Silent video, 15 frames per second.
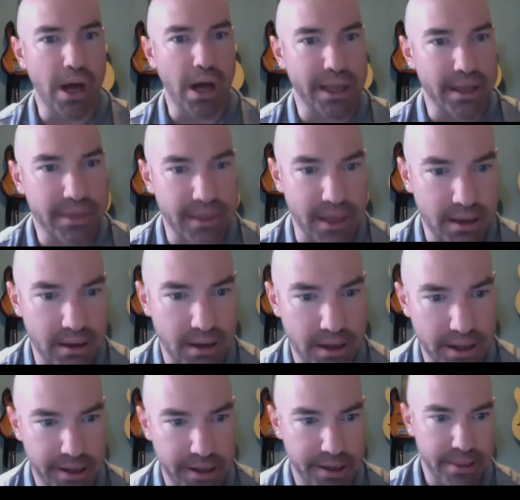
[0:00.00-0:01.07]
I think
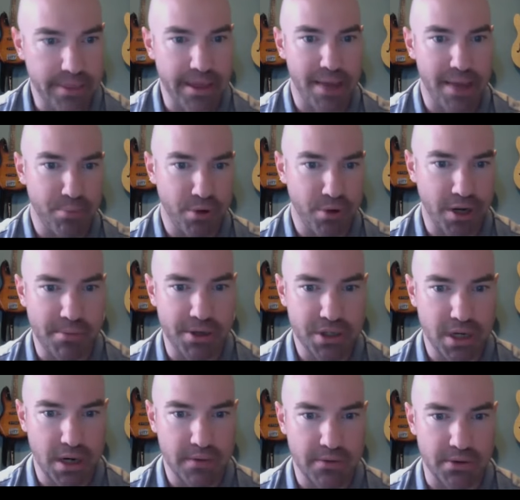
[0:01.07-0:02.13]
that pretty much
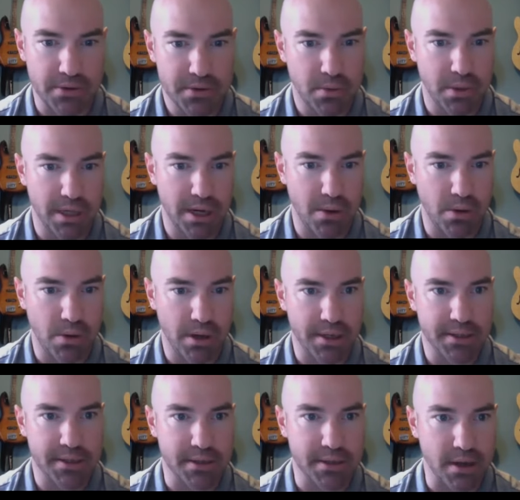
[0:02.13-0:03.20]
covers what I wanted
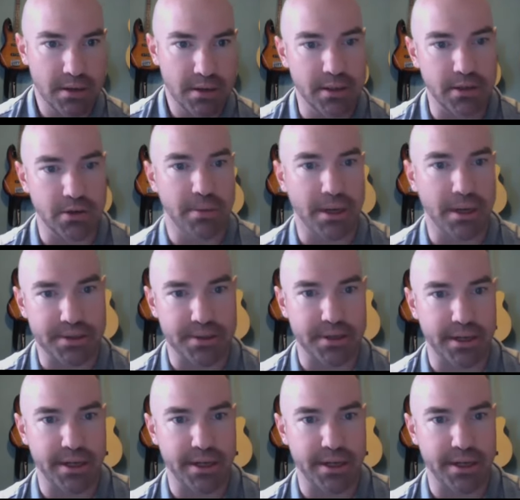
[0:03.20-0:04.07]
to talk to you about today,